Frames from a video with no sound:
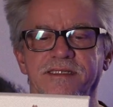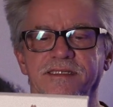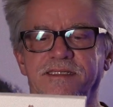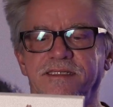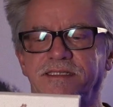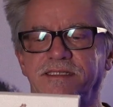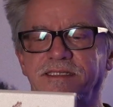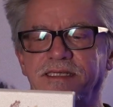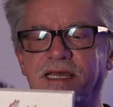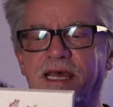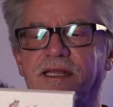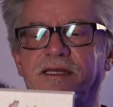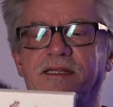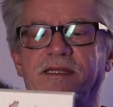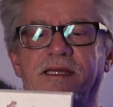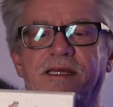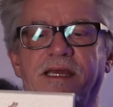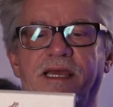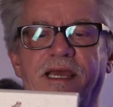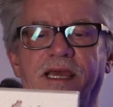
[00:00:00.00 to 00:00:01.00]
set
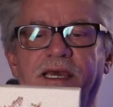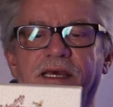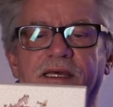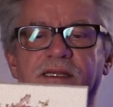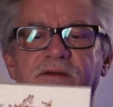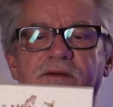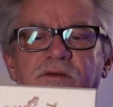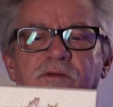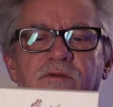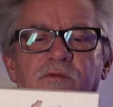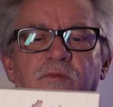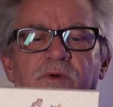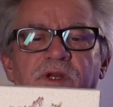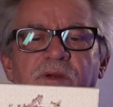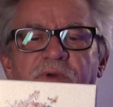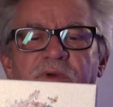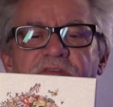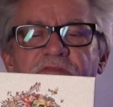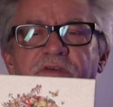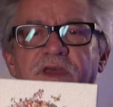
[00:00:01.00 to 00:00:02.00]
and one of
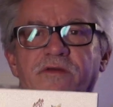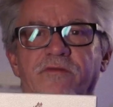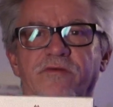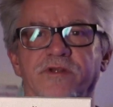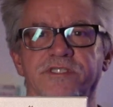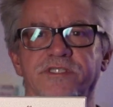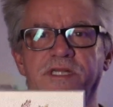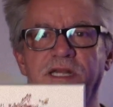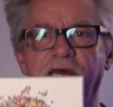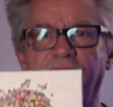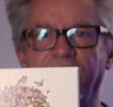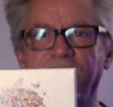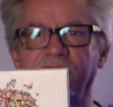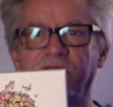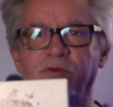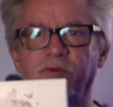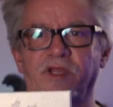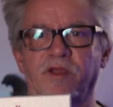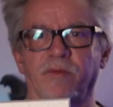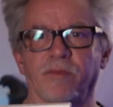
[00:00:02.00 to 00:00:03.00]
my favorites, and highly
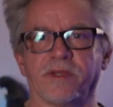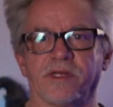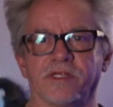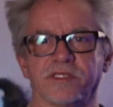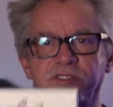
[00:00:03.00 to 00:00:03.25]
recommended.